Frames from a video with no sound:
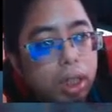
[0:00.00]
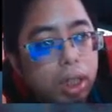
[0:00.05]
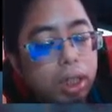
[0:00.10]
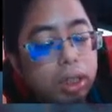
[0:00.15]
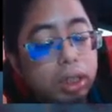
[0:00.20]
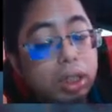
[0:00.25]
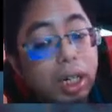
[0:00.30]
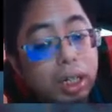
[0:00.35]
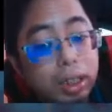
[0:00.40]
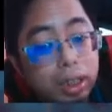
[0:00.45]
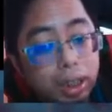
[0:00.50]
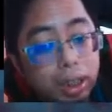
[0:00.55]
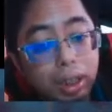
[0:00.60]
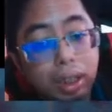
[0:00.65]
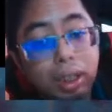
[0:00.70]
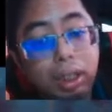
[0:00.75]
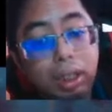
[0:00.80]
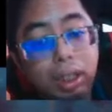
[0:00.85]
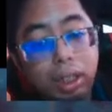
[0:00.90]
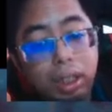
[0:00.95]

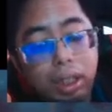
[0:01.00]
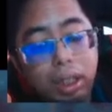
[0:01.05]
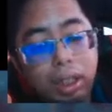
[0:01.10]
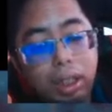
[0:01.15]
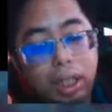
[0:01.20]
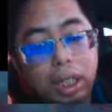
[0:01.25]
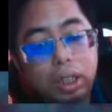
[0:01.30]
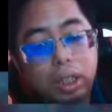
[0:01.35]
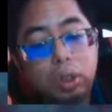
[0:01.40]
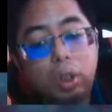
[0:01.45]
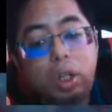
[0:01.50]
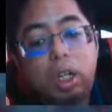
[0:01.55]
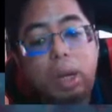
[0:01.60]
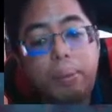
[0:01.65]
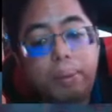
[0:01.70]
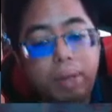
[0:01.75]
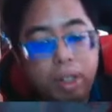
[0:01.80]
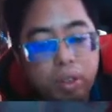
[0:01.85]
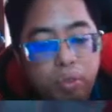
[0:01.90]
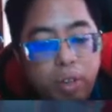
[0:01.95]
structure that is called
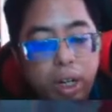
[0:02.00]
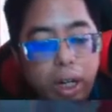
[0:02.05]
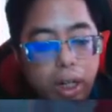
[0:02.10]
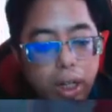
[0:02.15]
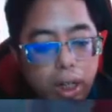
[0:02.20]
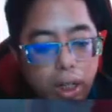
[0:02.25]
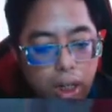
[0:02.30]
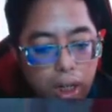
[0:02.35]
gametophyte.